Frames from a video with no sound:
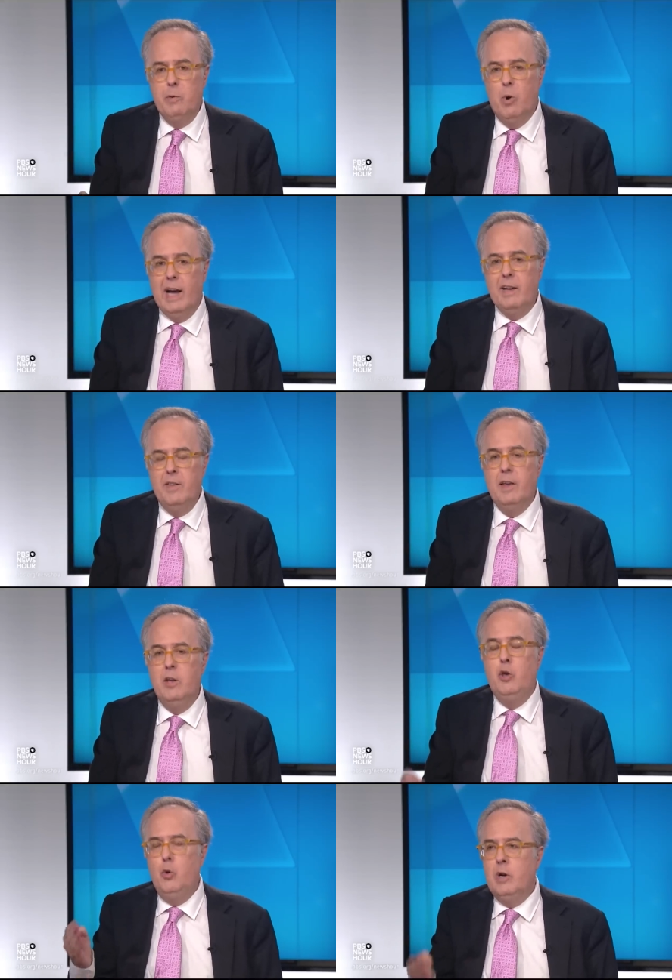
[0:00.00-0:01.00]
Wade,
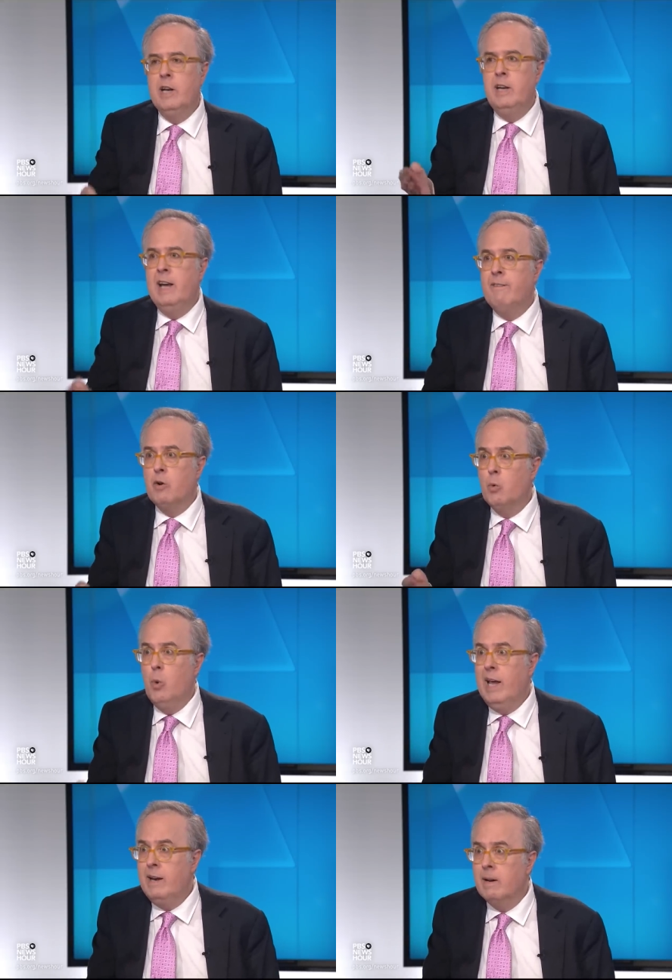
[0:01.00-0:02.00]
you can never
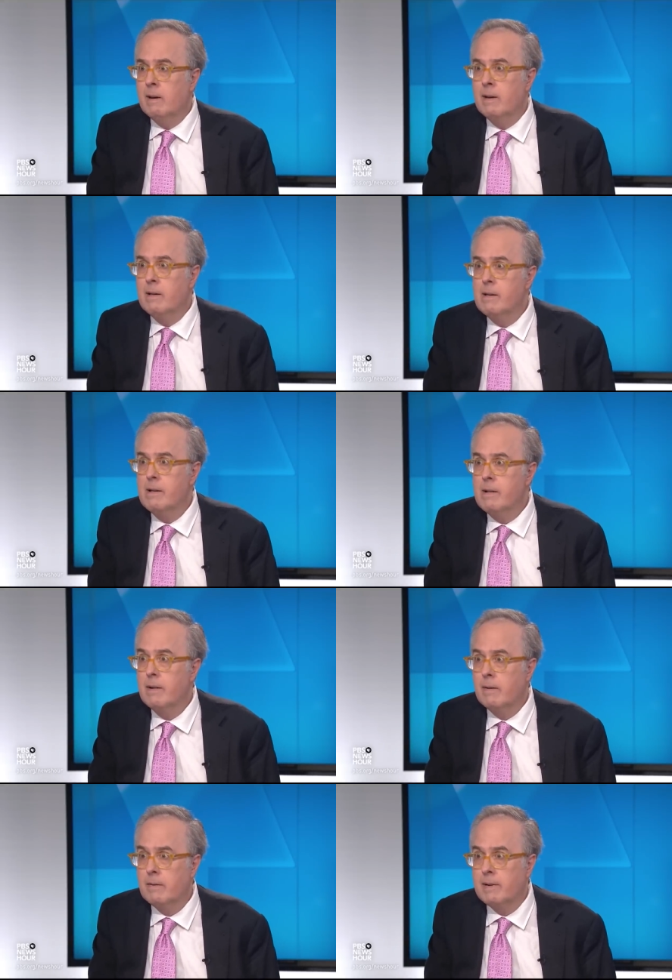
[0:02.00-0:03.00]
win, yeah.
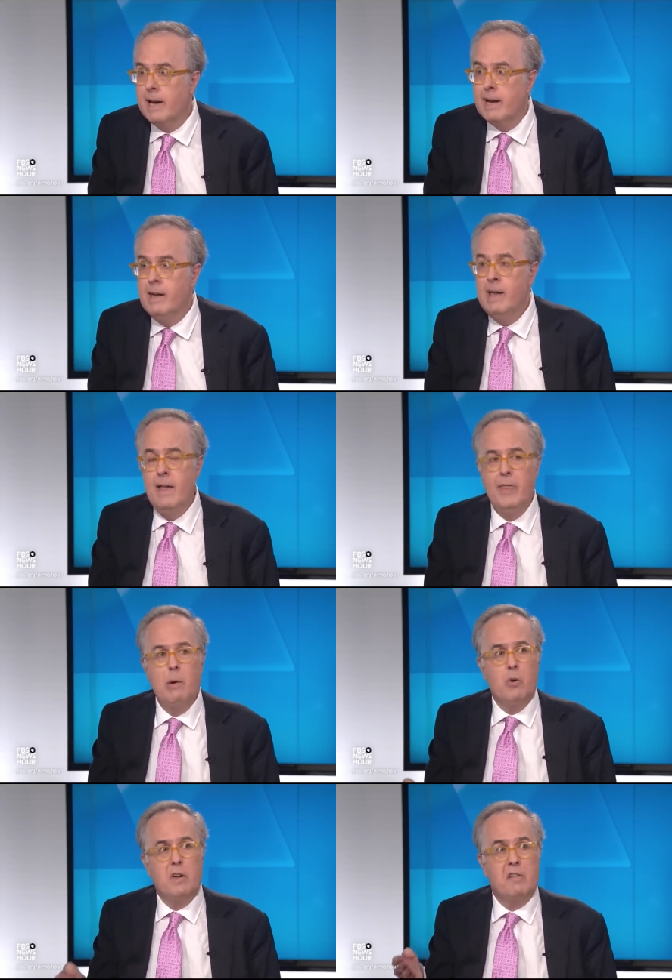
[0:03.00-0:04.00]
okay?
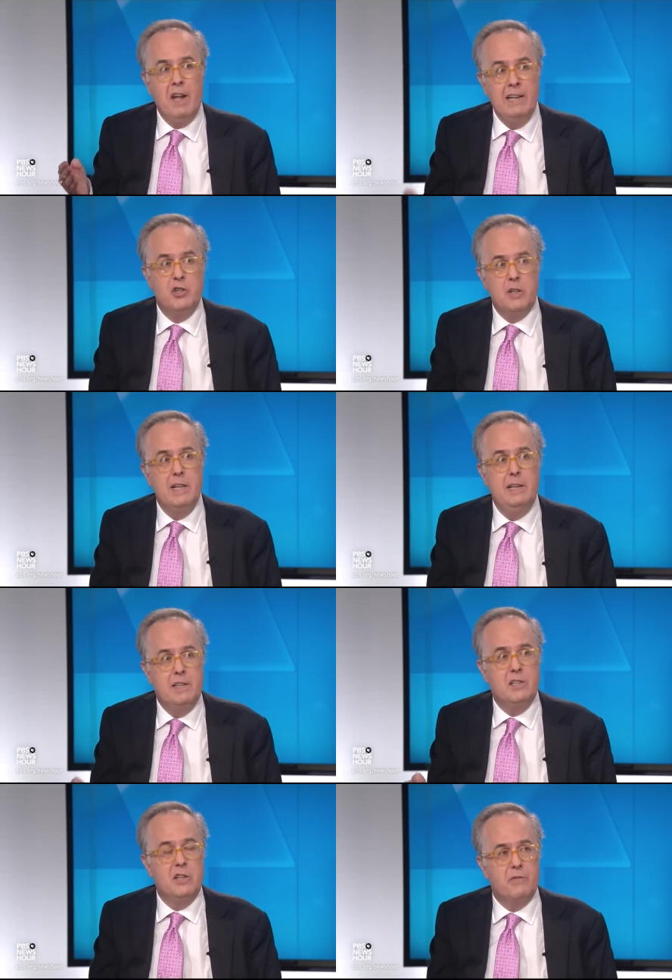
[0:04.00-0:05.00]
They were essentially
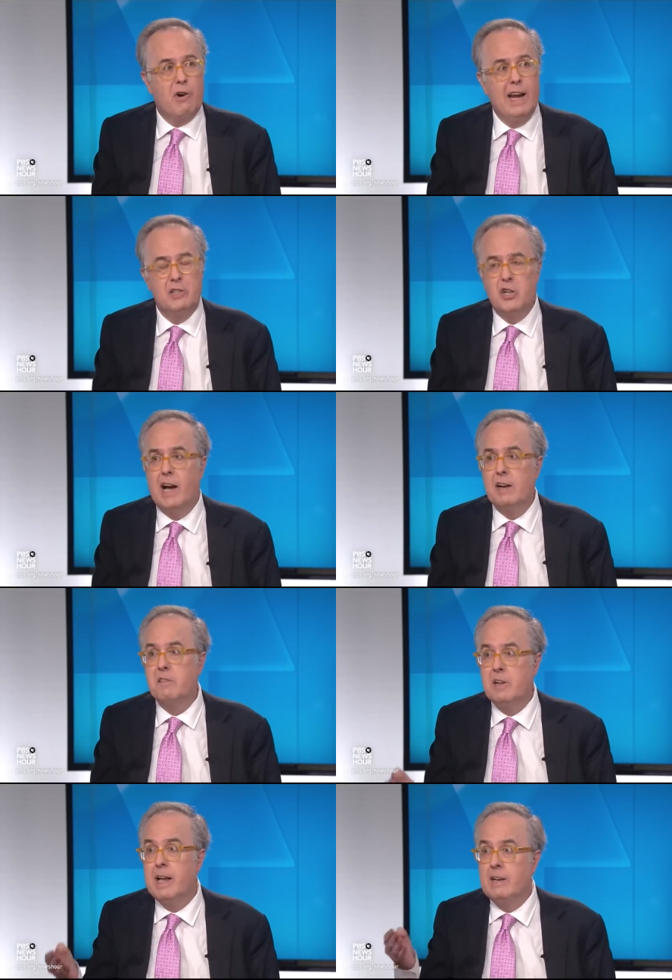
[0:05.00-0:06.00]

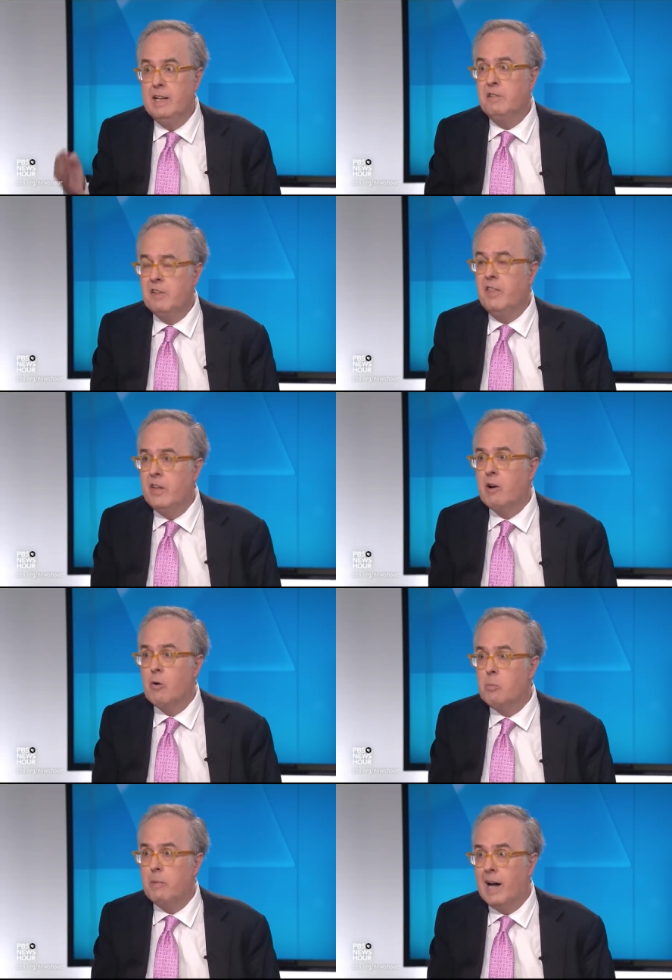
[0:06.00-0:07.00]
disenfranchised, at least in their
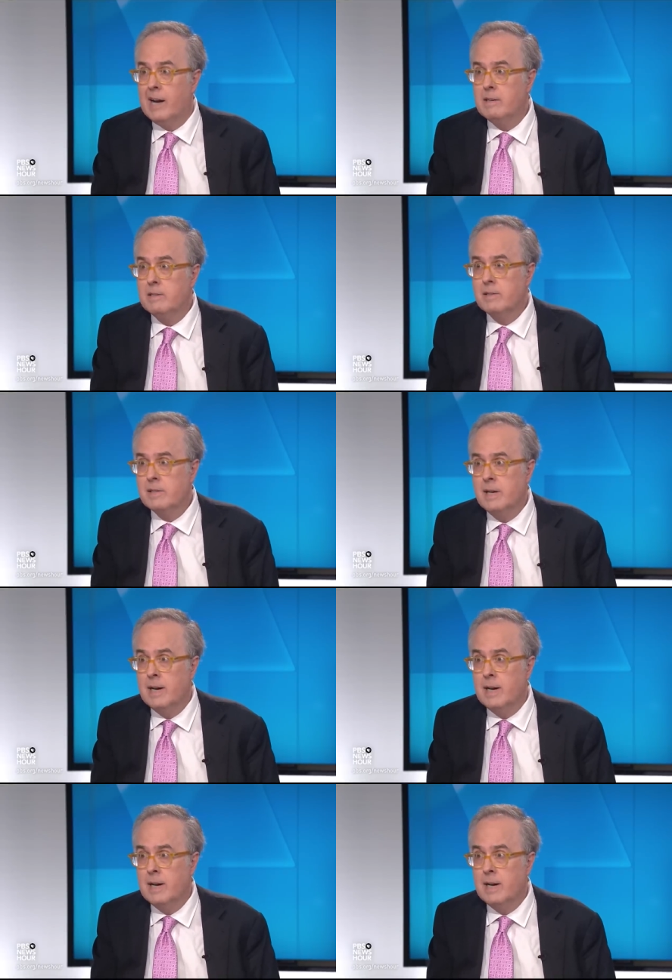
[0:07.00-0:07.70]
own minds.